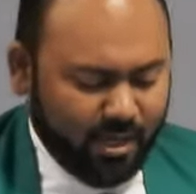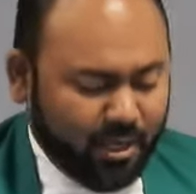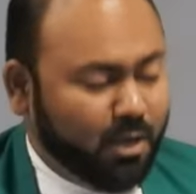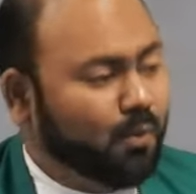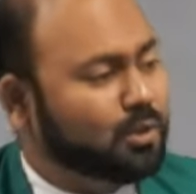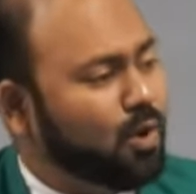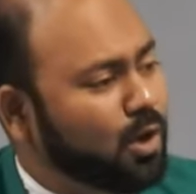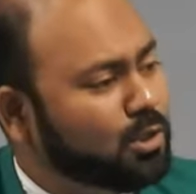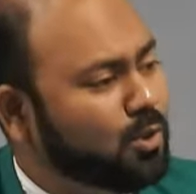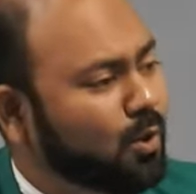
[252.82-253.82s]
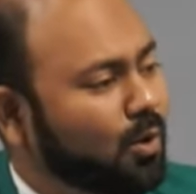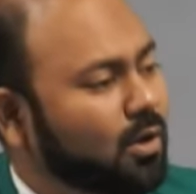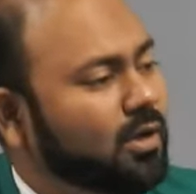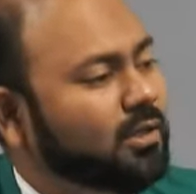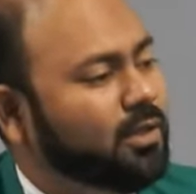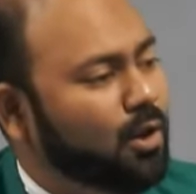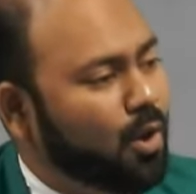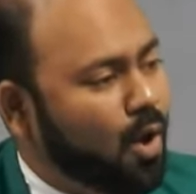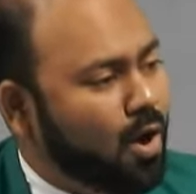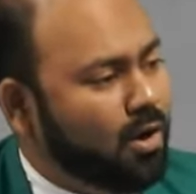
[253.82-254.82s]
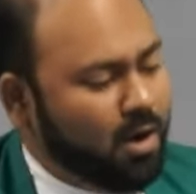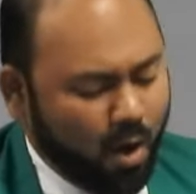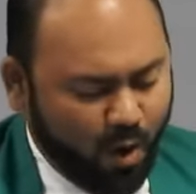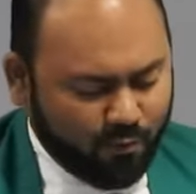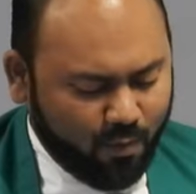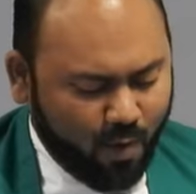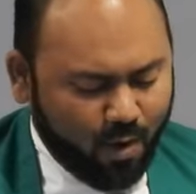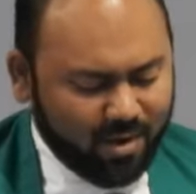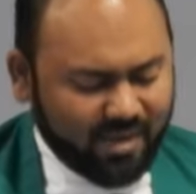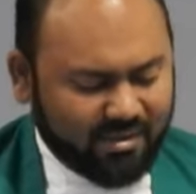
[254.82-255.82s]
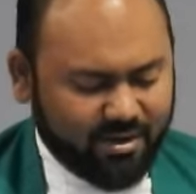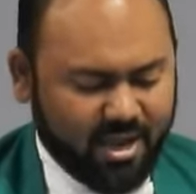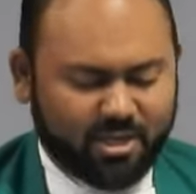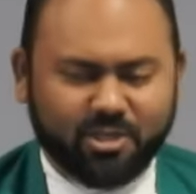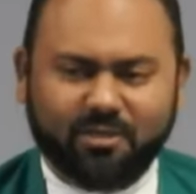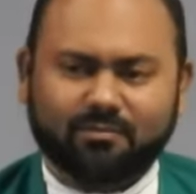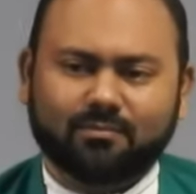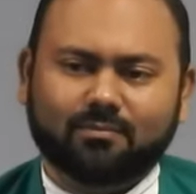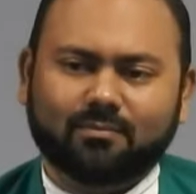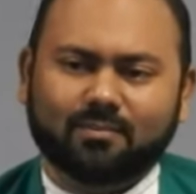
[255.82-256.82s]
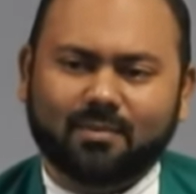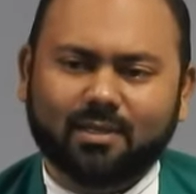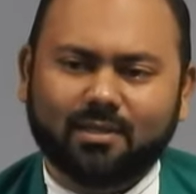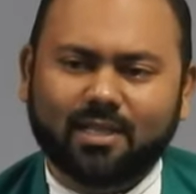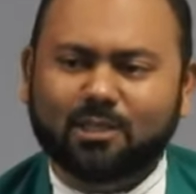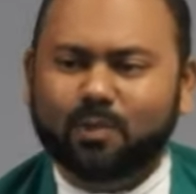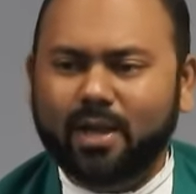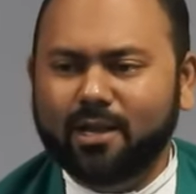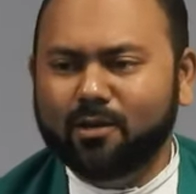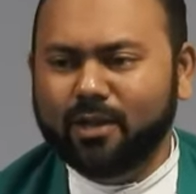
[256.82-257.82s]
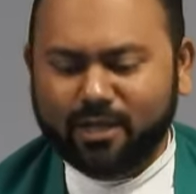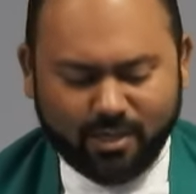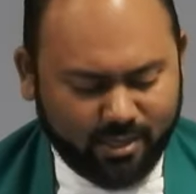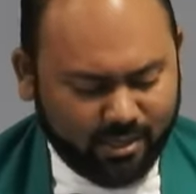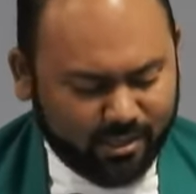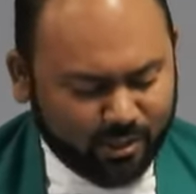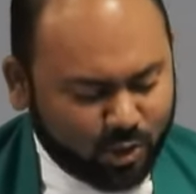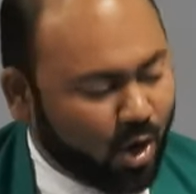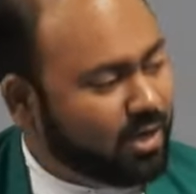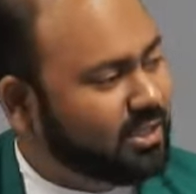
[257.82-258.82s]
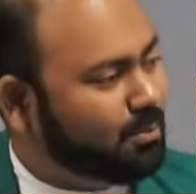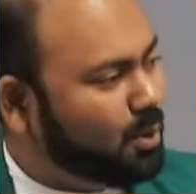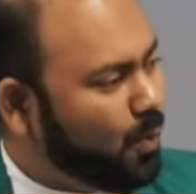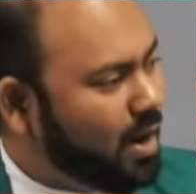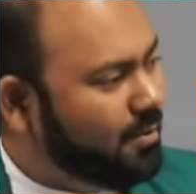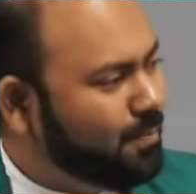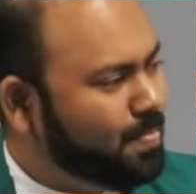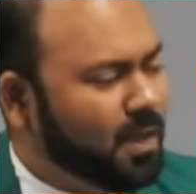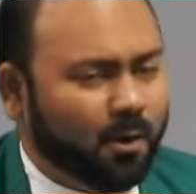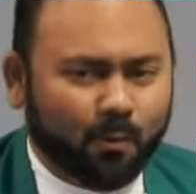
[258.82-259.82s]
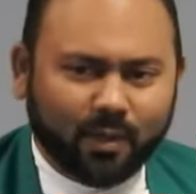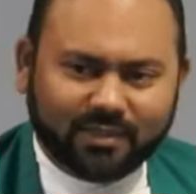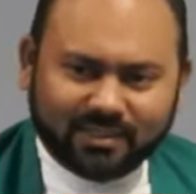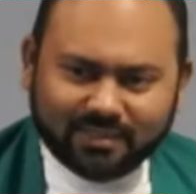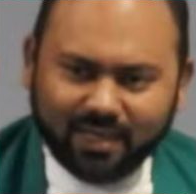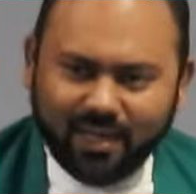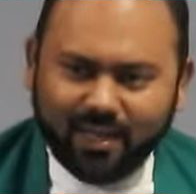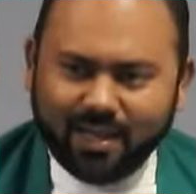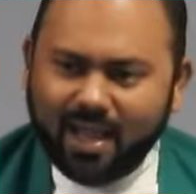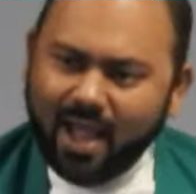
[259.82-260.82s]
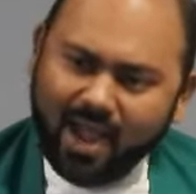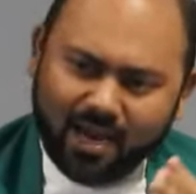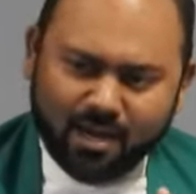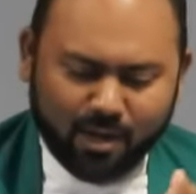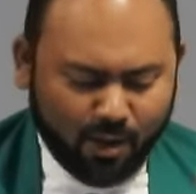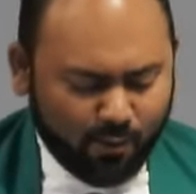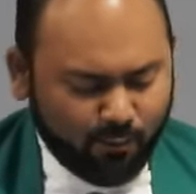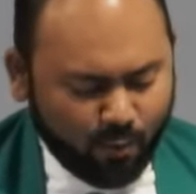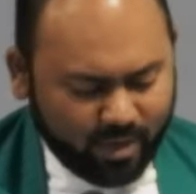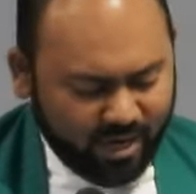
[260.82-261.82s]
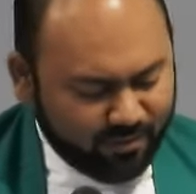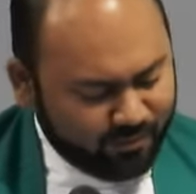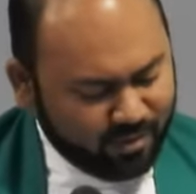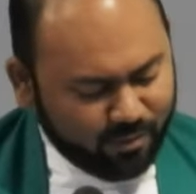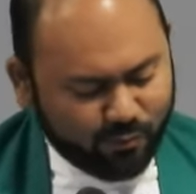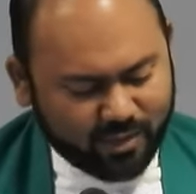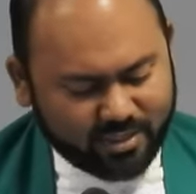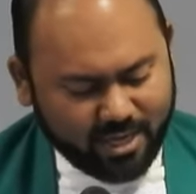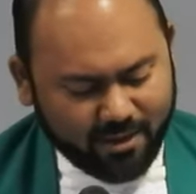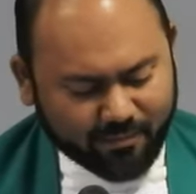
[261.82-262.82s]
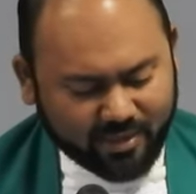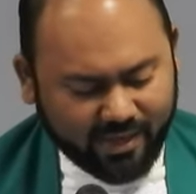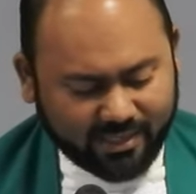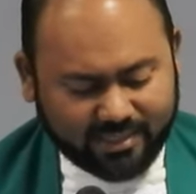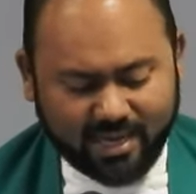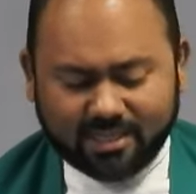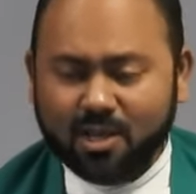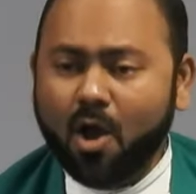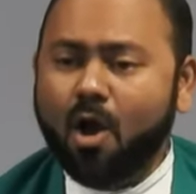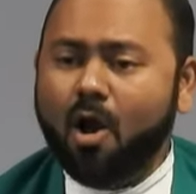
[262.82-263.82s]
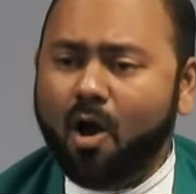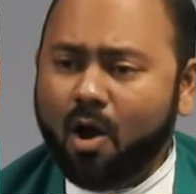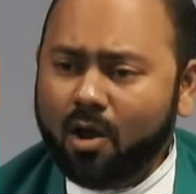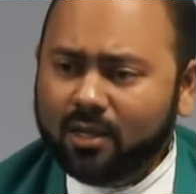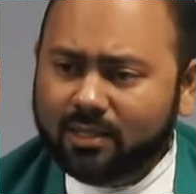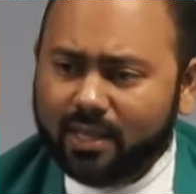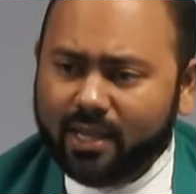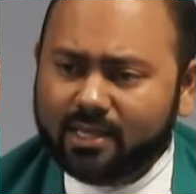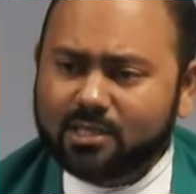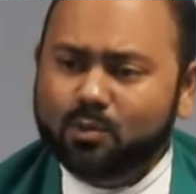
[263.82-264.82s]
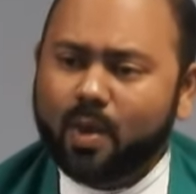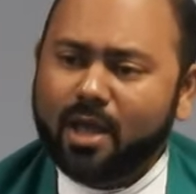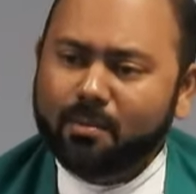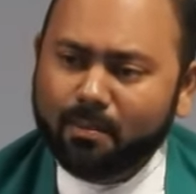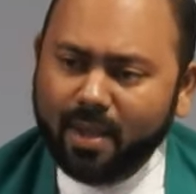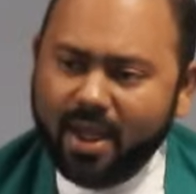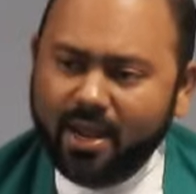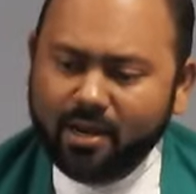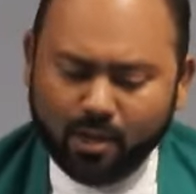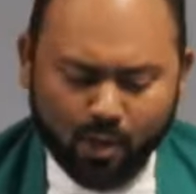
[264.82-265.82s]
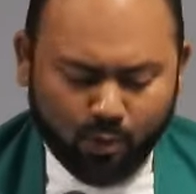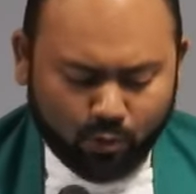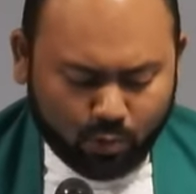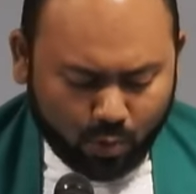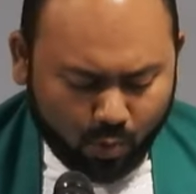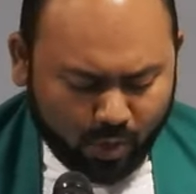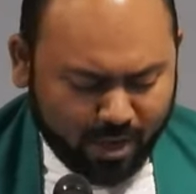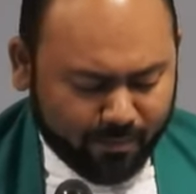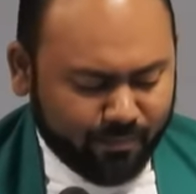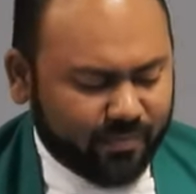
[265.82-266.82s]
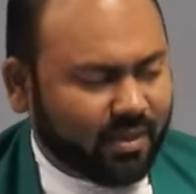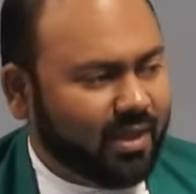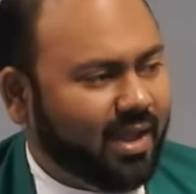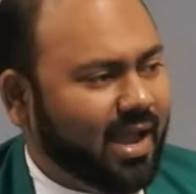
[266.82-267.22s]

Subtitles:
he was also the Lord of all creation. That's why, you know, in John chapter 1, verses 3 and 14, if we see, it says, all things were made through him,